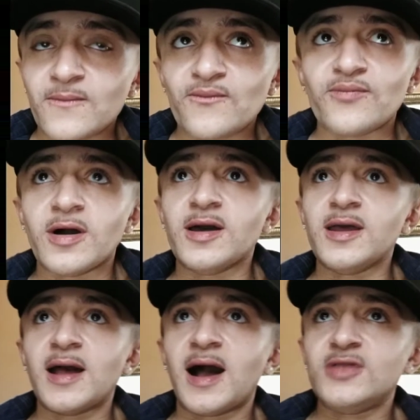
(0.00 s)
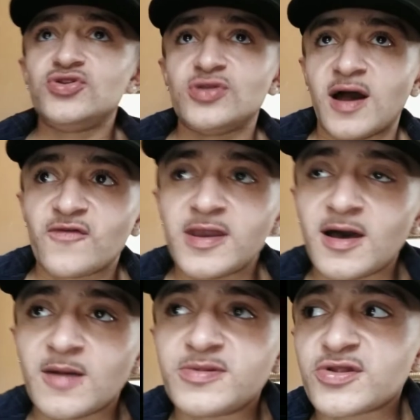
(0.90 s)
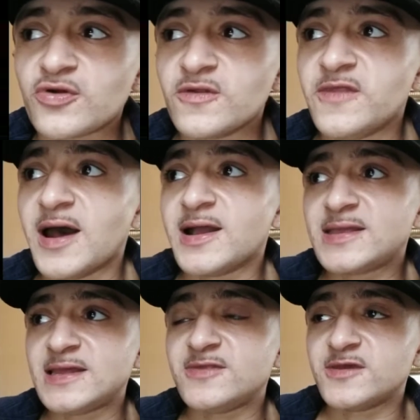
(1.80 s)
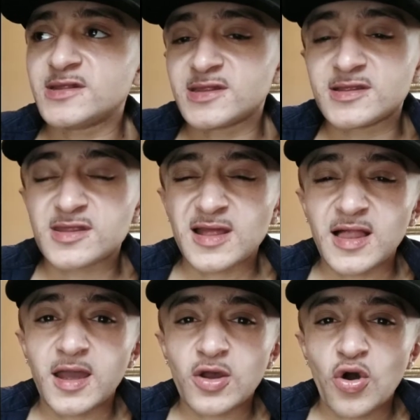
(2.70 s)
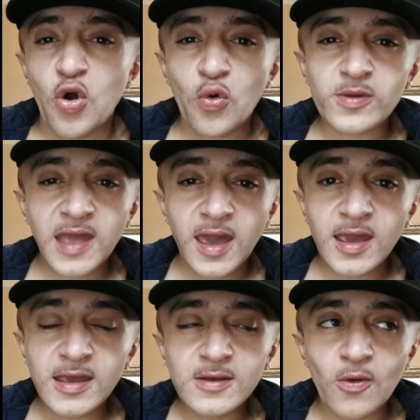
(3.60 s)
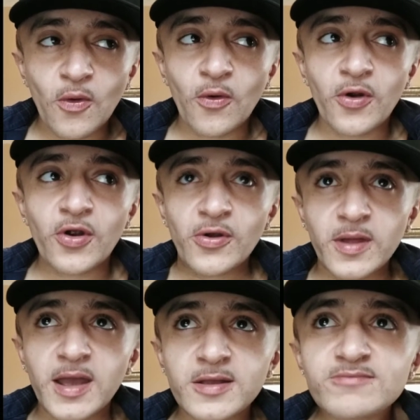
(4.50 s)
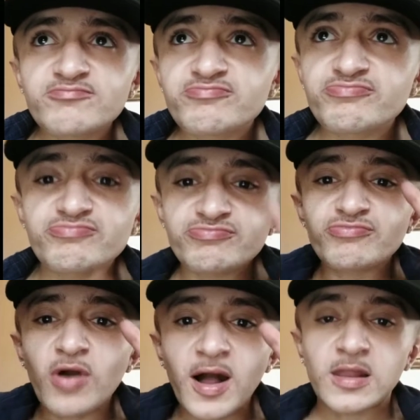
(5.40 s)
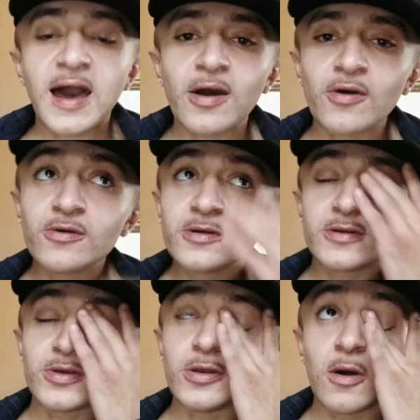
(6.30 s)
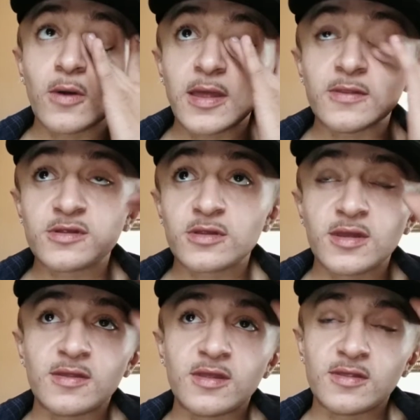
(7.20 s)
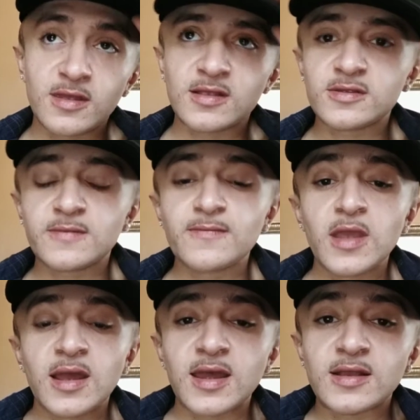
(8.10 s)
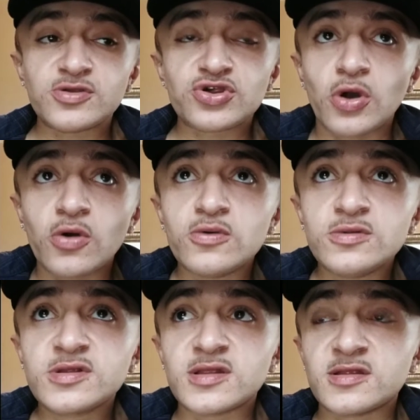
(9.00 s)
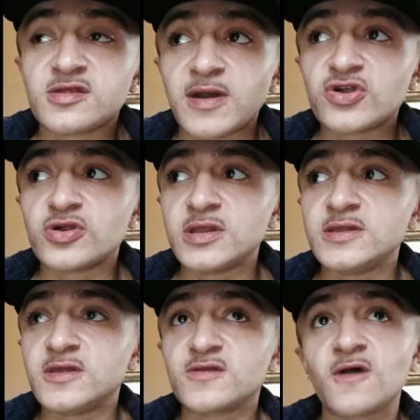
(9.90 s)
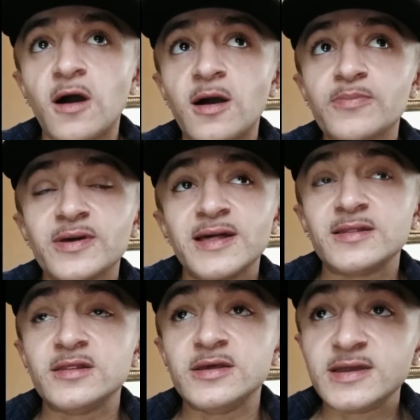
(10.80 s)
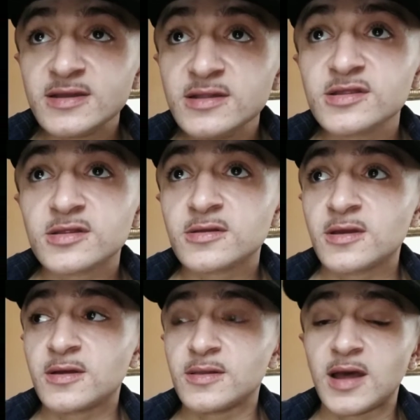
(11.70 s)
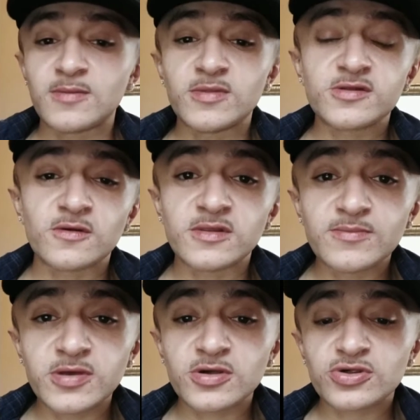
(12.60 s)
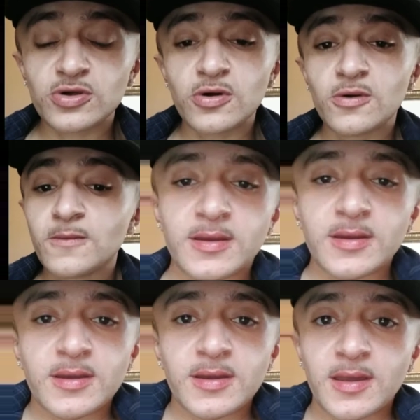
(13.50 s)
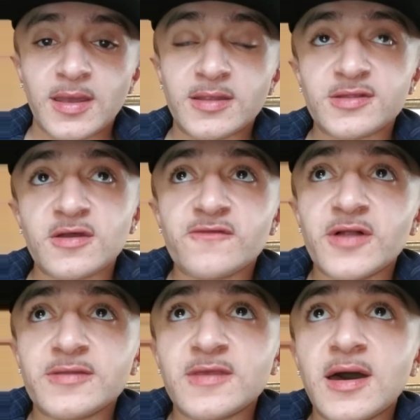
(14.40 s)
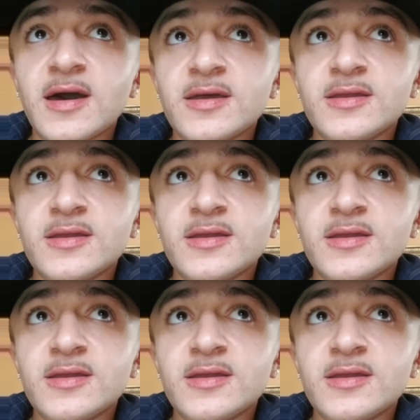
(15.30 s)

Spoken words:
But I find it absurd that he thinks it's like okay or like allowed, you know, in this in shows, and especially the top leagues like Mr. Olympia show and stuff like that.